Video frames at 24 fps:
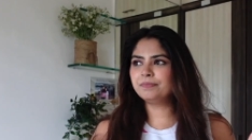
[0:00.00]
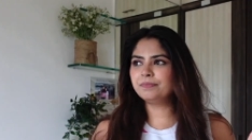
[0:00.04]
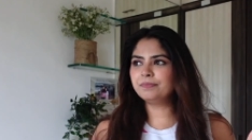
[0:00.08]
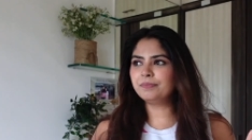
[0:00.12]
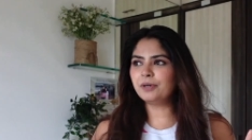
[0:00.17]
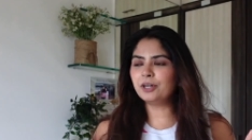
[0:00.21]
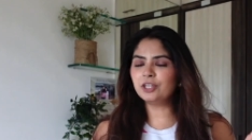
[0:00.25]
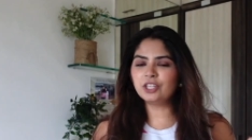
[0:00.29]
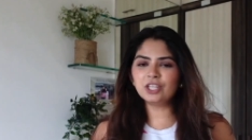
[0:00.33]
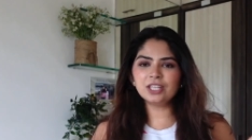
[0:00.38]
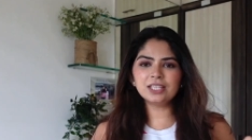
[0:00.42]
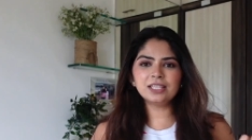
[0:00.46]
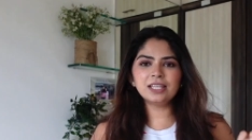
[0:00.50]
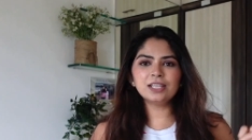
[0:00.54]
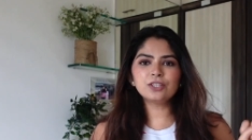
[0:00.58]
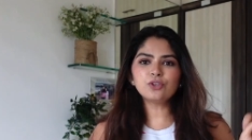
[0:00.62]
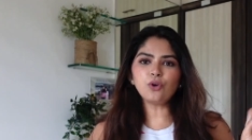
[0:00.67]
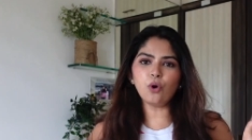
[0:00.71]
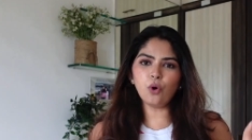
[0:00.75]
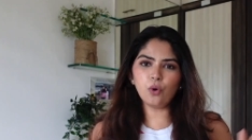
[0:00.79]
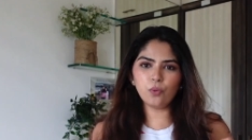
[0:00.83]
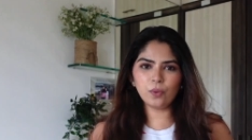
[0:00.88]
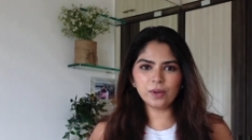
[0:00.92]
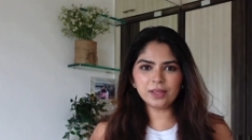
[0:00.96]
purchased
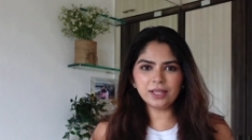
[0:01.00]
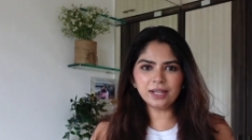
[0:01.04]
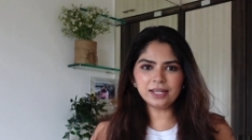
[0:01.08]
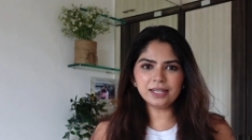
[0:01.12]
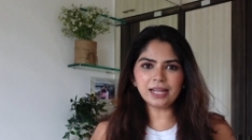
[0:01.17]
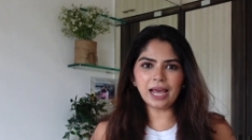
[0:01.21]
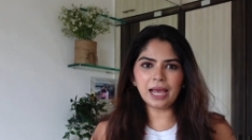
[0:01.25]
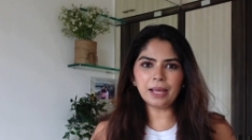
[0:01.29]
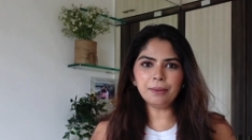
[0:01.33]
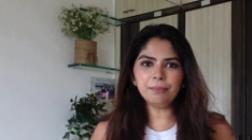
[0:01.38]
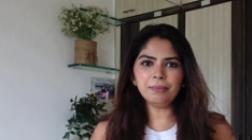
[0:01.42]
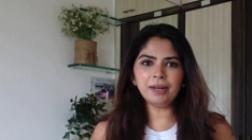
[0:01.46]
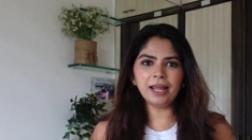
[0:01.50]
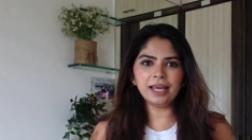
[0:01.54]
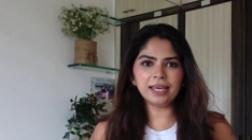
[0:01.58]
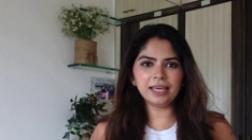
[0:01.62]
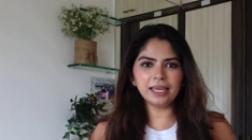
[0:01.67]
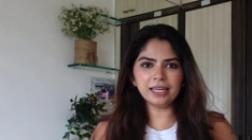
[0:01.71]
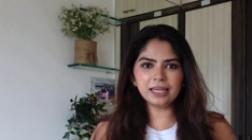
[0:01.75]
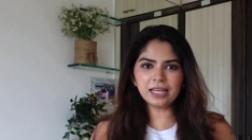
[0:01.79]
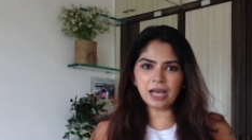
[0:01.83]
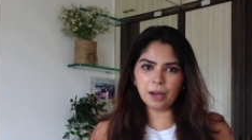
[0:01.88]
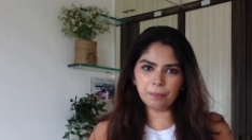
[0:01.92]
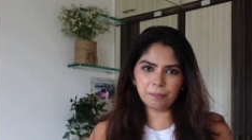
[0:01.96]
this over the time,
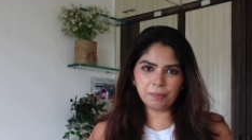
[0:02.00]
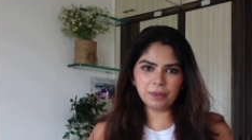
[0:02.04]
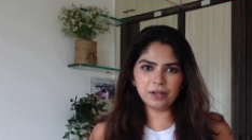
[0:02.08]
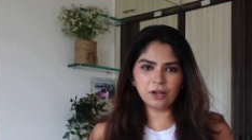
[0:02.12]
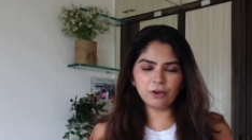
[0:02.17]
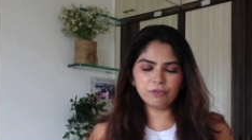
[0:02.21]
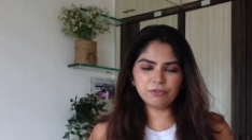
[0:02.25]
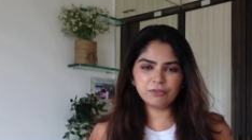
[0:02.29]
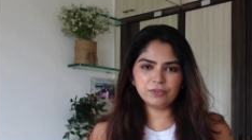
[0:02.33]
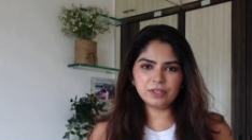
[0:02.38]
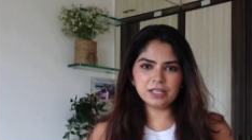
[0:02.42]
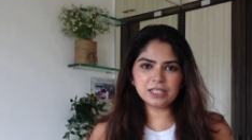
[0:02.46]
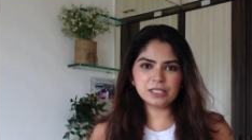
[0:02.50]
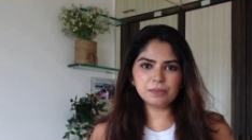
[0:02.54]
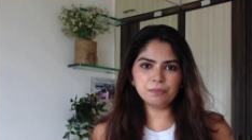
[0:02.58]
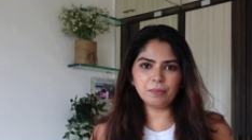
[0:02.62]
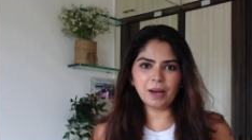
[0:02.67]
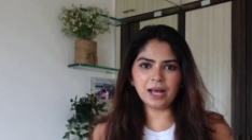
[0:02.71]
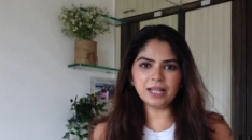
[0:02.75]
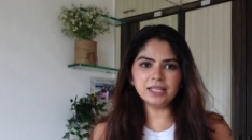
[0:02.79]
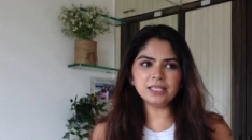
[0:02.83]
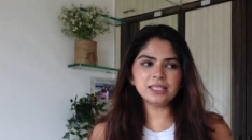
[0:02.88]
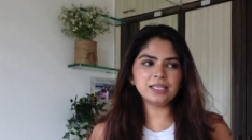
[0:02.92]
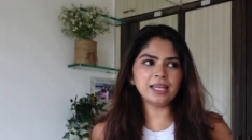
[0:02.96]
like in couple of this
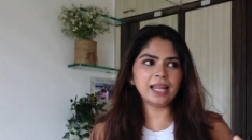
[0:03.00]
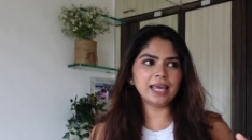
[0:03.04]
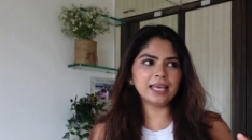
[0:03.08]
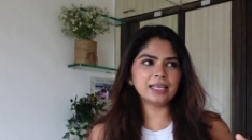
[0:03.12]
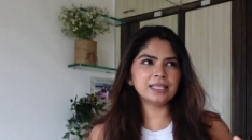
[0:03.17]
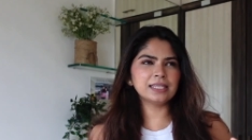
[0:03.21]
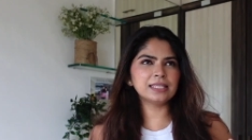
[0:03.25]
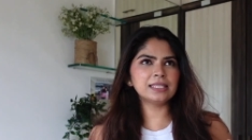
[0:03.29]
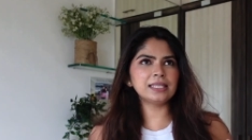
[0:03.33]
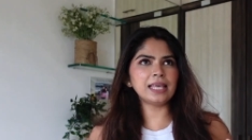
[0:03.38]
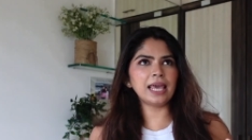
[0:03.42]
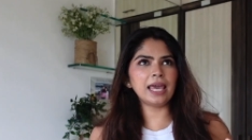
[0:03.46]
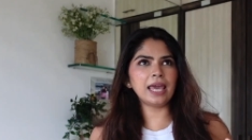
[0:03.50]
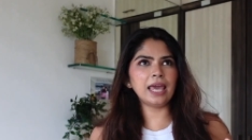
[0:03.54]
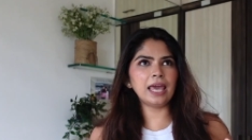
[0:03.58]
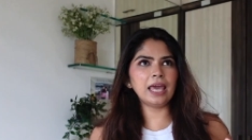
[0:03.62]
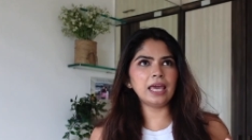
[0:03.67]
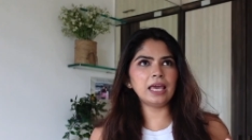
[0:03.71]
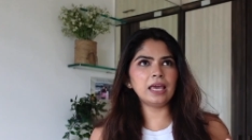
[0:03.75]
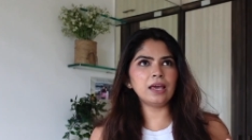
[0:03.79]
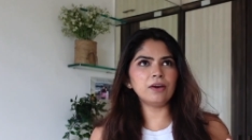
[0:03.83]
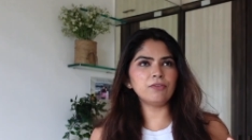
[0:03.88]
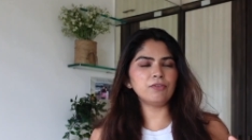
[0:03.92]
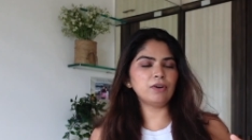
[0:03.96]
months, like
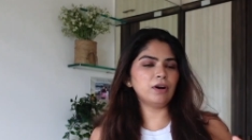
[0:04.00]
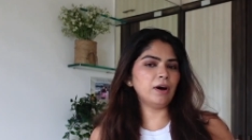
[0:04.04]
say